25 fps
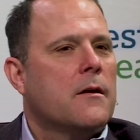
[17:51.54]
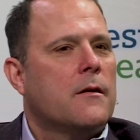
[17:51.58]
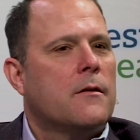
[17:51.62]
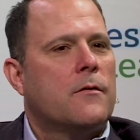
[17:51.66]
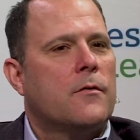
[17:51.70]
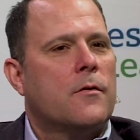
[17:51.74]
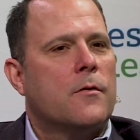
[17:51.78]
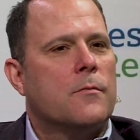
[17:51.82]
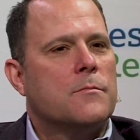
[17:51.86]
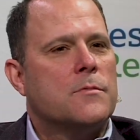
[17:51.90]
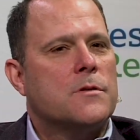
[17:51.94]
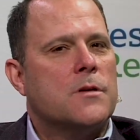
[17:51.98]
in
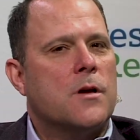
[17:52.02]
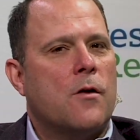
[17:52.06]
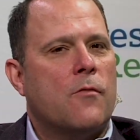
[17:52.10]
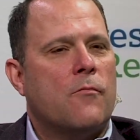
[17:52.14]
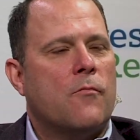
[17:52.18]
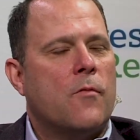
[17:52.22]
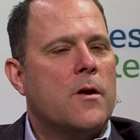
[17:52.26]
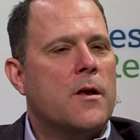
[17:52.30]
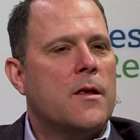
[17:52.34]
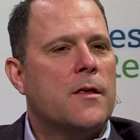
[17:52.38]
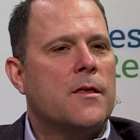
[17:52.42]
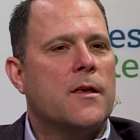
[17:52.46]
terms of
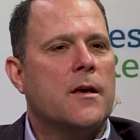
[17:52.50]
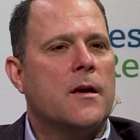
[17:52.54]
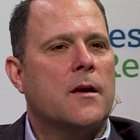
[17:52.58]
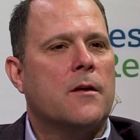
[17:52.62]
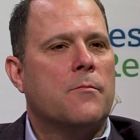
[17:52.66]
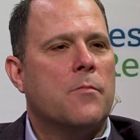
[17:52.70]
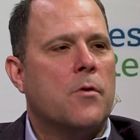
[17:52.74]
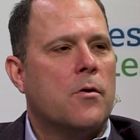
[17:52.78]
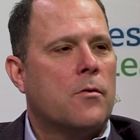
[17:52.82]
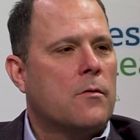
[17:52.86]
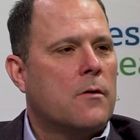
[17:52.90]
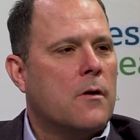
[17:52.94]
when you think
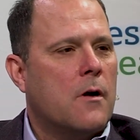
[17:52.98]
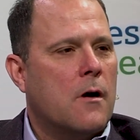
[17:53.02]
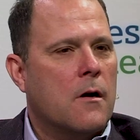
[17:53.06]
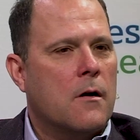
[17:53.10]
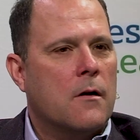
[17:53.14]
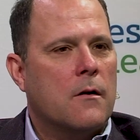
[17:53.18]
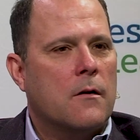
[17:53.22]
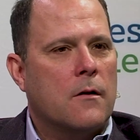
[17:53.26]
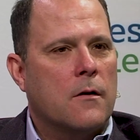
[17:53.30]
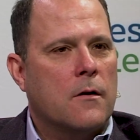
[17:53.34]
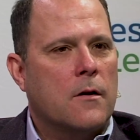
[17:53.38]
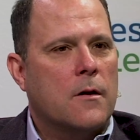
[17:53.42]
about
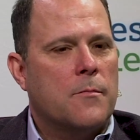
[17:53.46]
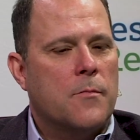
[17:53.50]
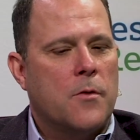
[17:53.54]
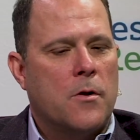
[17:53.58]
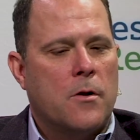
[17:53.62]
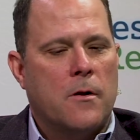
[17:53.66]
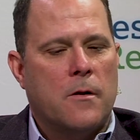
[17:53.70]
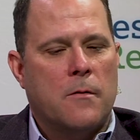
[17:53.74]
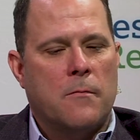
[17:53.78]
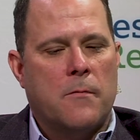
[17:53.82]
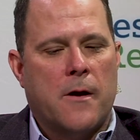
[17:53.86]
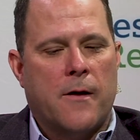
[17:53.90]
art in our
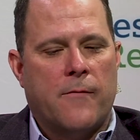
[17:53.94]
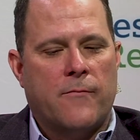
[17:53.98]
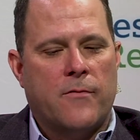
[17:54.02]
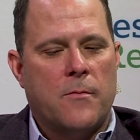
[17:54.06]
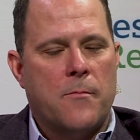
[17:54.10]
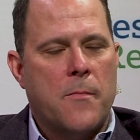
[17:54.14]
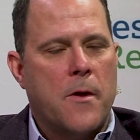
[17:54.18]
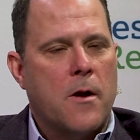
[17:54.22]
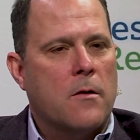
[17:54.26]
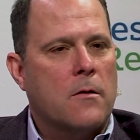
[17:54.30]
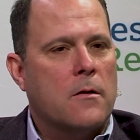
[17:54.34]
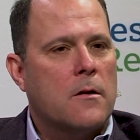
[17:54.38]
community, we have the
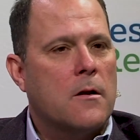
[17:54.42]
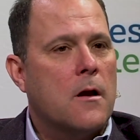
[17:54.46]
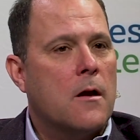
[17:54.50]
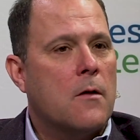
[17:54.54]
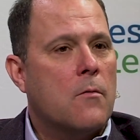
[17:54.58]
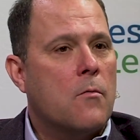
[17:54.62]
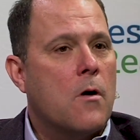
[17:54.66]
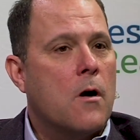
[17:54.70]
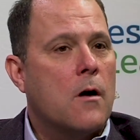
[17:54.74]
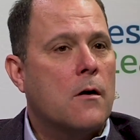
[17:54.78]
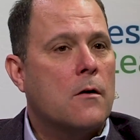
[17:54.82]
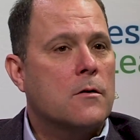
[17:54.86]
Marilyn I.
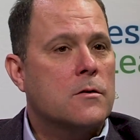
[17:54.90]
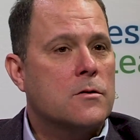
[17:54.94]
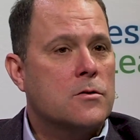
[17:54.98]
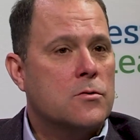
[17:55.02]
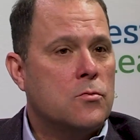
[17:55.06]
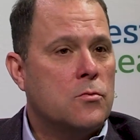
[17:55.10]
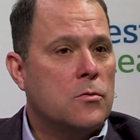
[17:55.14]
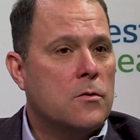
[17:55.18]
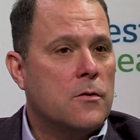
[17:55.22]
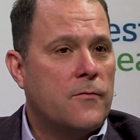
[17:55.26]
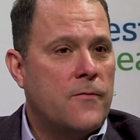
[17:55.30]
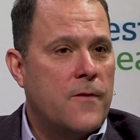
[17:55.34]
Walker
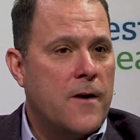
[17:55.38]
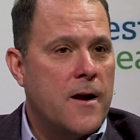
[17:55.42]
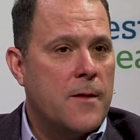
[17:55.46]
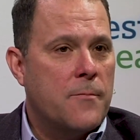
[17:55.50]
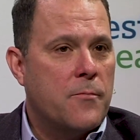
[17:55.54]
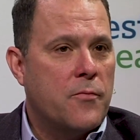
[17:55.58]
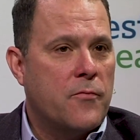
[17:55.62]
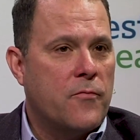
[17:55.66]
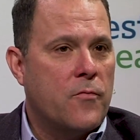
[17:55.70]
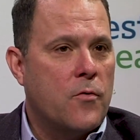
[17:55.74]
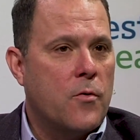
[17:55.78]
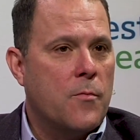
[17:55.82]
School of Fine
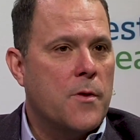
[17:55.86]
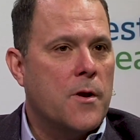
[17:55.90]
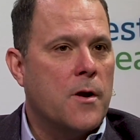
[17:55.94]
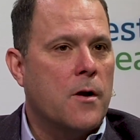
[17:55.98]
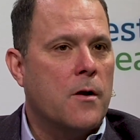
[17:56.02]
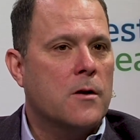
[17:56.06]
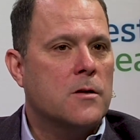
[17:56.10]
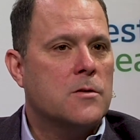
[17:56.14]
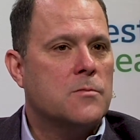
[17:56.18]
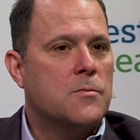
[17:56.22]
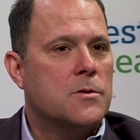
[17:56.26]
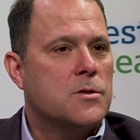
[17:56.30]
and Performing
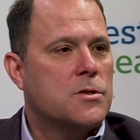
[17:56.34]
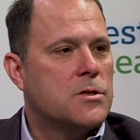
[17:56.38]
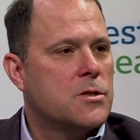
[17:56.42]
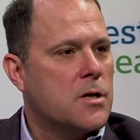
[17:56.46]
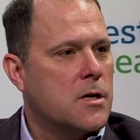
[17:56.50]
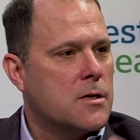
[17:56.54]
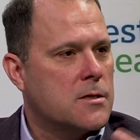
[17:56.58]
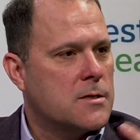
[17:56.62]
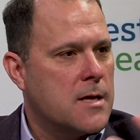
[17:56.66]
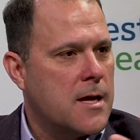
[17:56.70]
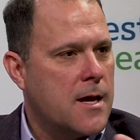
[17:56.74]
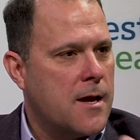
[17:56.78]
Arts, which
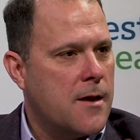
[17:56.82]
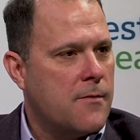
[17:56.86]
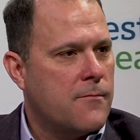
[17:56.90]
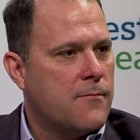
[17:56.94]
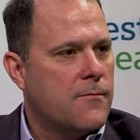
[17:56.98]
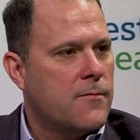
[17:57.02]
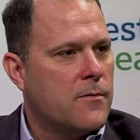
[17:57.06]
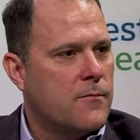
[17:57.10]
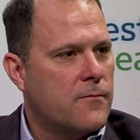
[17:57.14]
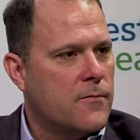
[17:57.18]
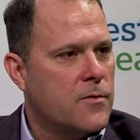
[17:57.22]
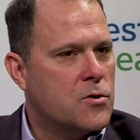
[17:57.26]
does
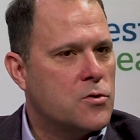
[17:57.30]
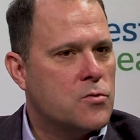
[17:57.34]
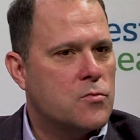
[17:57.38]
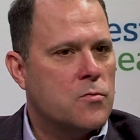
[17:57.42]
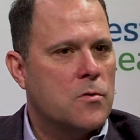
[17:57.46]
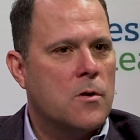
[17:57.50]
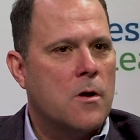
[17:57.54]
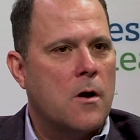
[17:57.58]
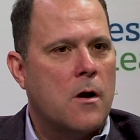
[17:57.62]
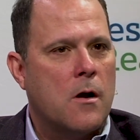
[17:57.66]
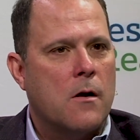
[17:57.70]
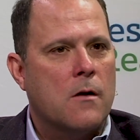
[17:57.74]
have the
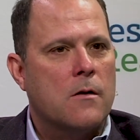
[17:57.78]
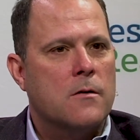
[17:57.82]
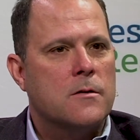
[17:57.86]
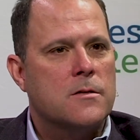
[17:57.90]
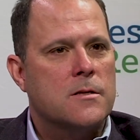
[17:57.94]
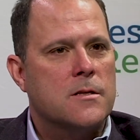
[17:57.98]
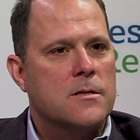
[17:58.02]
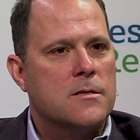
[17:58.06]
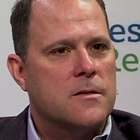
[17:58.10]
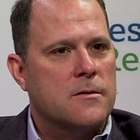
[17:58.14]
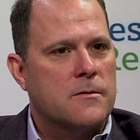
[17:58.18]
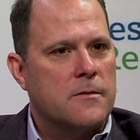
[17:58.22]
visual
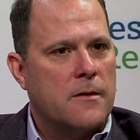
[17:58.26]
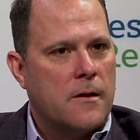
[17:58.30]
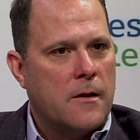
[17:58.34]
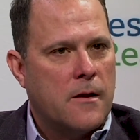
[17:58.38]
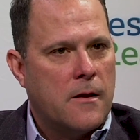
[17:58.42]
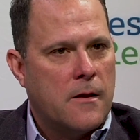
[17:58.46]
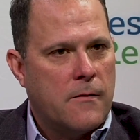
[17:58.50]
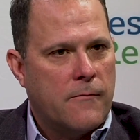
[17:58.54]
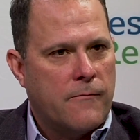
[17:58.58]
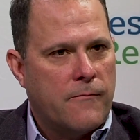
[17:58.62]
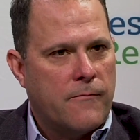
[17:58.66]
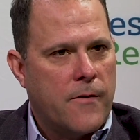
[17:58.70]
arts as a
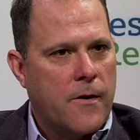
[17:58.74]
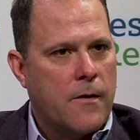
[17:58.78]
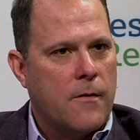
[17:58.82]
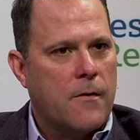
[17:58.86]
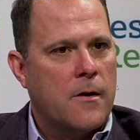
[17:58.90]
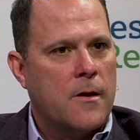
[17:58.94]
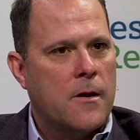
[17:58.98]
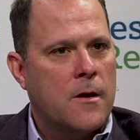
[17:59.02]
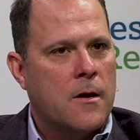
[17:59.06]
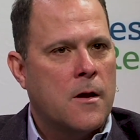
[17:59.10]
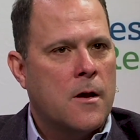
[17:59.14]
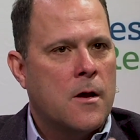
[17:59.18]

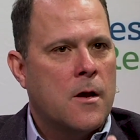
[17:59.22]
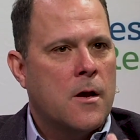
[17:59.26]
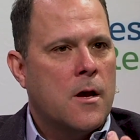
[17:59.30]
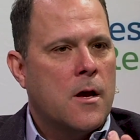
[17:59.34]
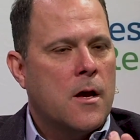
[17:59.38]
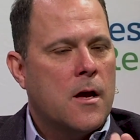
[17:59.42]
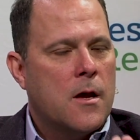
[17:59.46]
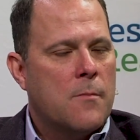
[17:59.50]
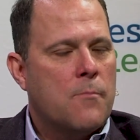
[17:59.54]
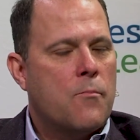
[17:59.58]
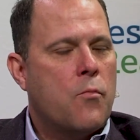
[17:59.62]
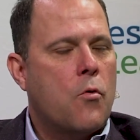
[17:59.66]
very
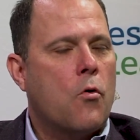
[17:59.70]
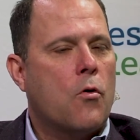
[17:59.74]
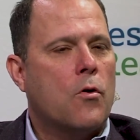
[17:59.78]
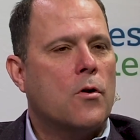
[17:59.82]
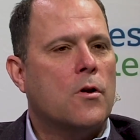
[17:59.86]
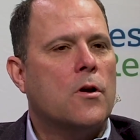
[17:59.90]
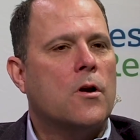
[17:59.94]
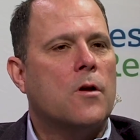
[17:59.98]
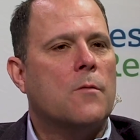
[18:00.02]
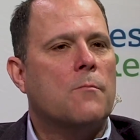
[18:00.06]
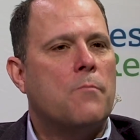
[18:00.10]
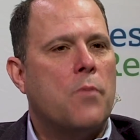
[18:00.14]

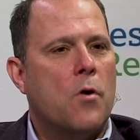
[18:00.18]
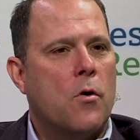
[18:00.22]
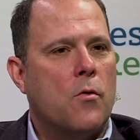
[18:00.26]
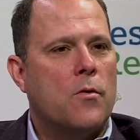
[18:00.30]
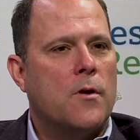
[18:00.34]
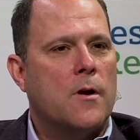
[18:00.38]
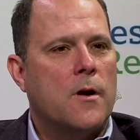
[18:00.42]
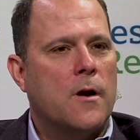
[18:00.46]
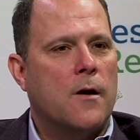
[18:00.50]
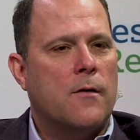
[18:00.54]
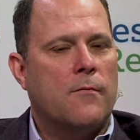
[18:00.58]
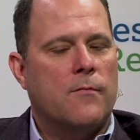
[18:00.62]
important
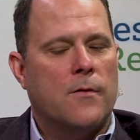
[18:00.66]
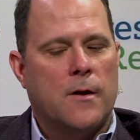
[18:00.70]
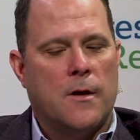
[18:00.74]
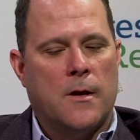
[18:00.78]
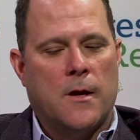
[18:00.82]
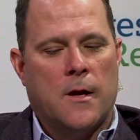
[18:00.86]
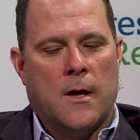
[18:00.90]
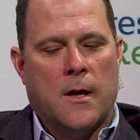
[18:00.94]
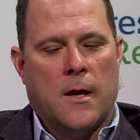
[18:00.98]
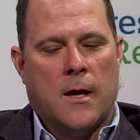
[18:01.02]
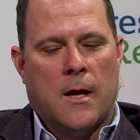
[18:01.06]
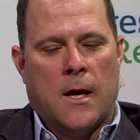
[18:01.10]
component of it,
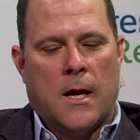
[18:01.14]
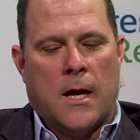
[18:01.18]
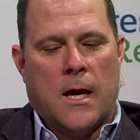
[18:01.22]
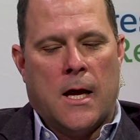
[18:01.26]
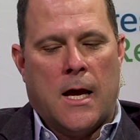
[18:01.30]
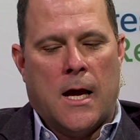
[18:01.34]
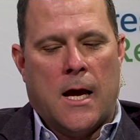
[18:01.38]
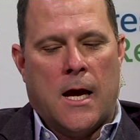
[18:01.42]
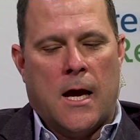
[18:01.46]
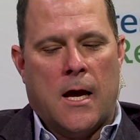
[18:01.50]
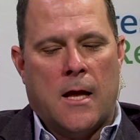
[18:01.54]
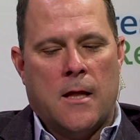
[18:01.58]

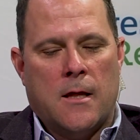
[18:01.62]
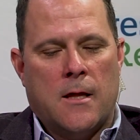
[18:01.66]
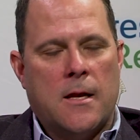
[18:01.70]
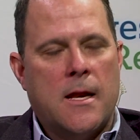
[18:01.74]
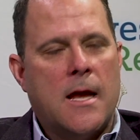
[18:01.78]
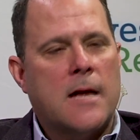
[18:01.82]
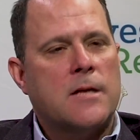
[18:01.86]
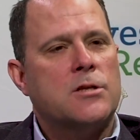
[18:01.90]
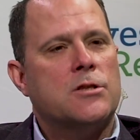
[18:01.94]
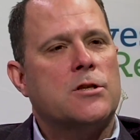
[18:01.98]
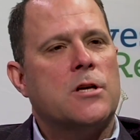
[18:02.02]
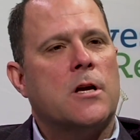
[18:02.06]
and the next